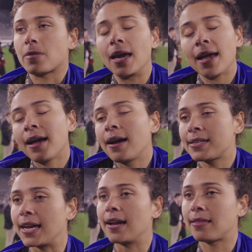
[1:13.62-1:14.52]
yeah
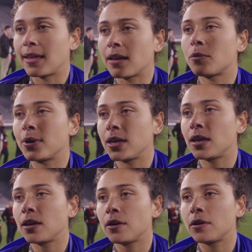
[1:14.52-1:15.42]
i think
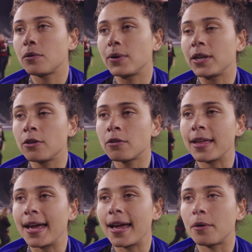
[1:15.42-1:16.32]
we we knew
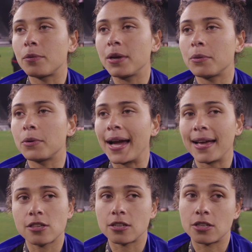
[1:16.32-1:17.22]
that we
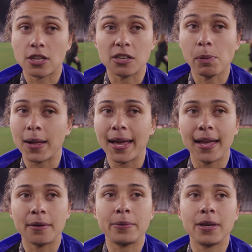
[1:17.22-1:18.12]
had to just
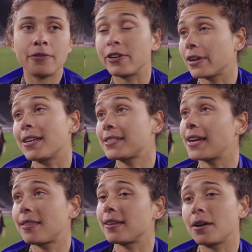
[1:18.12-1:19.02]
play and be fearless
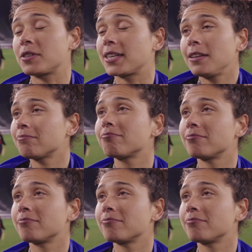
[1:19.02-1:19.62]
i think that was the key